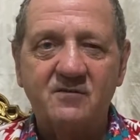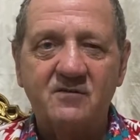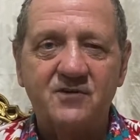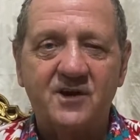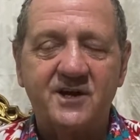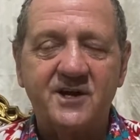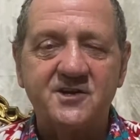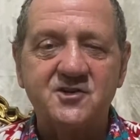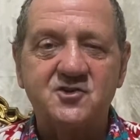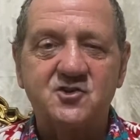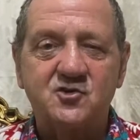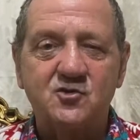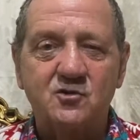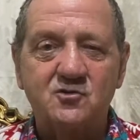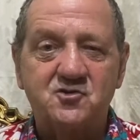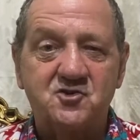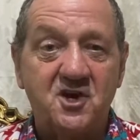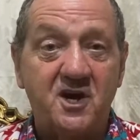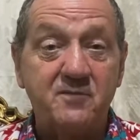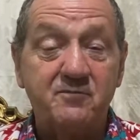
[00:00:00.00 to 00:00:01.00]
run into a
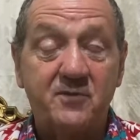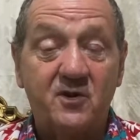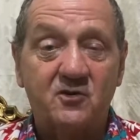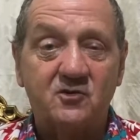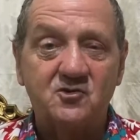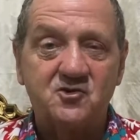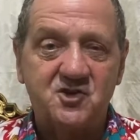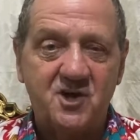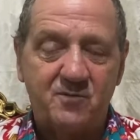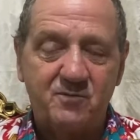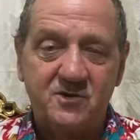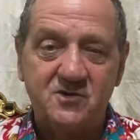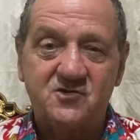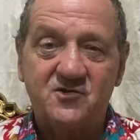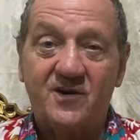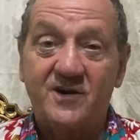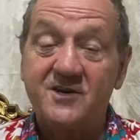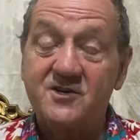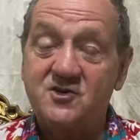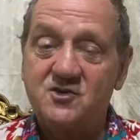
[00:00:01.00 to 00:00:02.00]
jeepney, or jeepneys
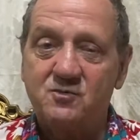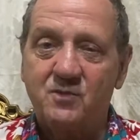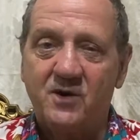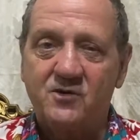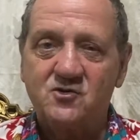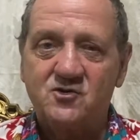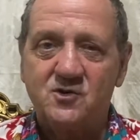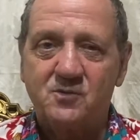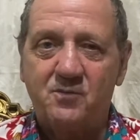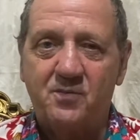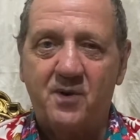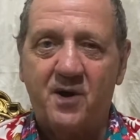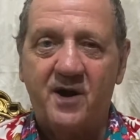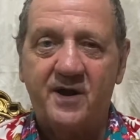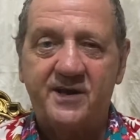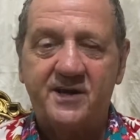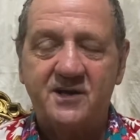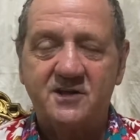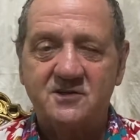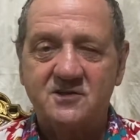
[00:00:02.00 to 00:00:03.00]
run into a motorbike,